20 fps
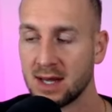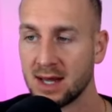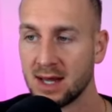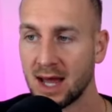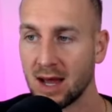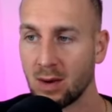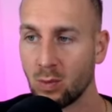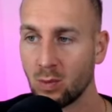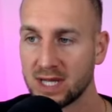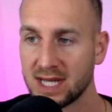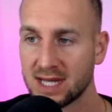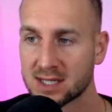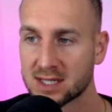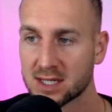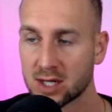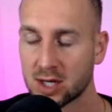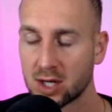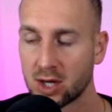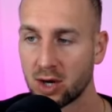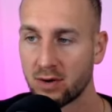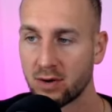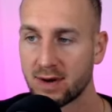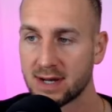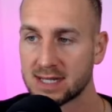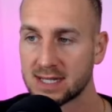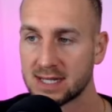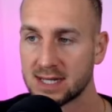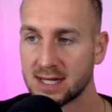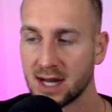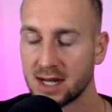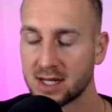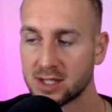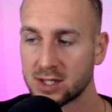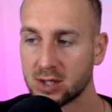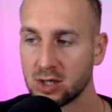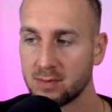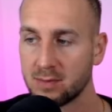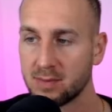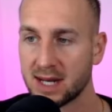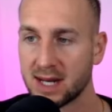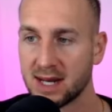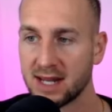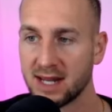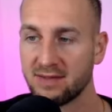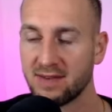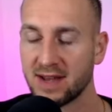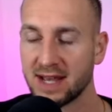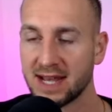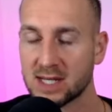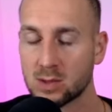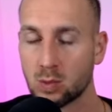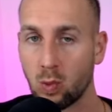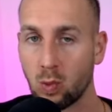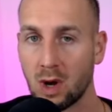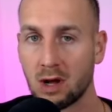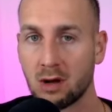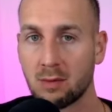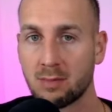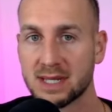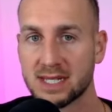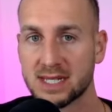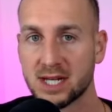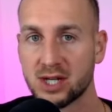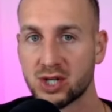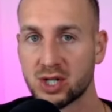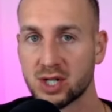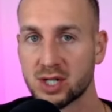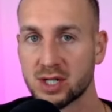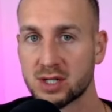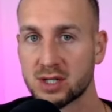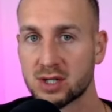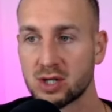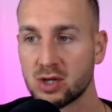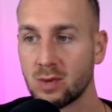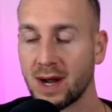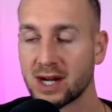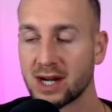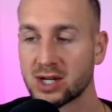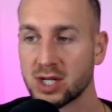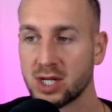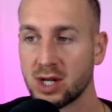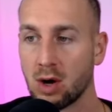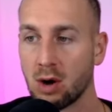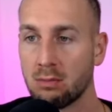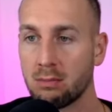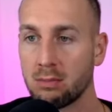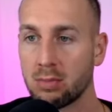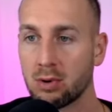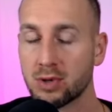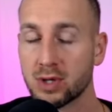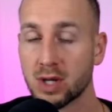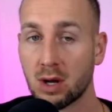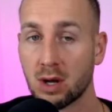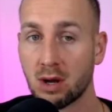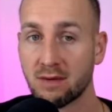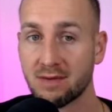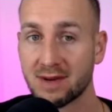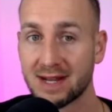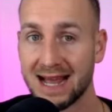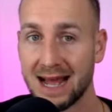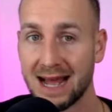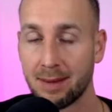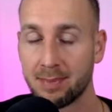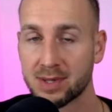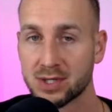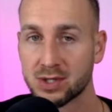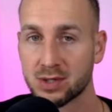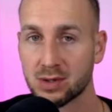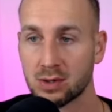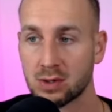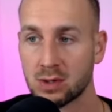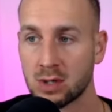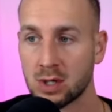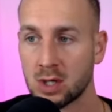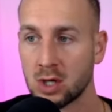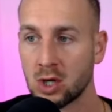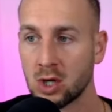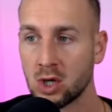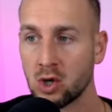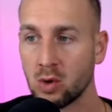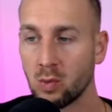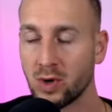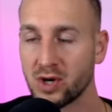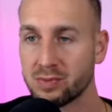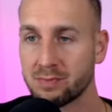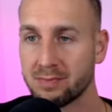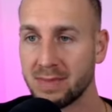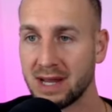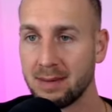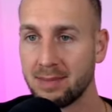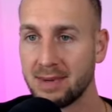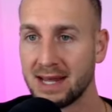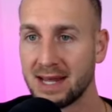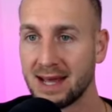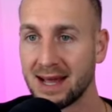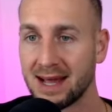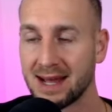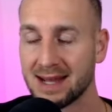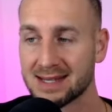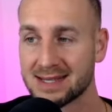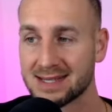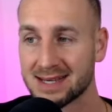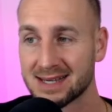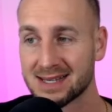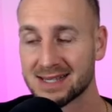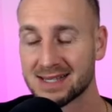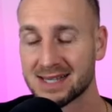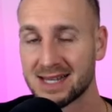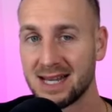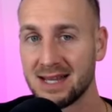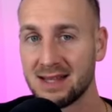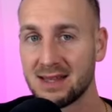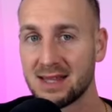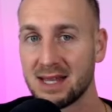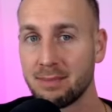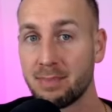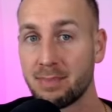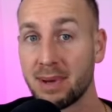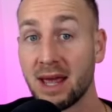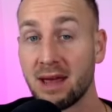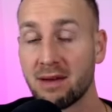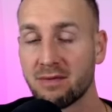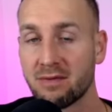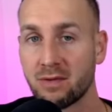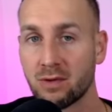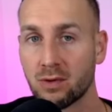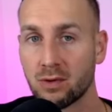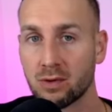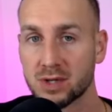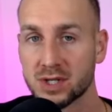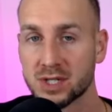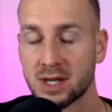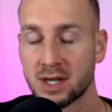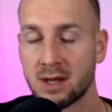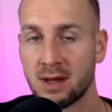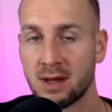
And with its security, I do believe it is well positioned to actually onboard a lot of capital, which maybe has seen the pitfalls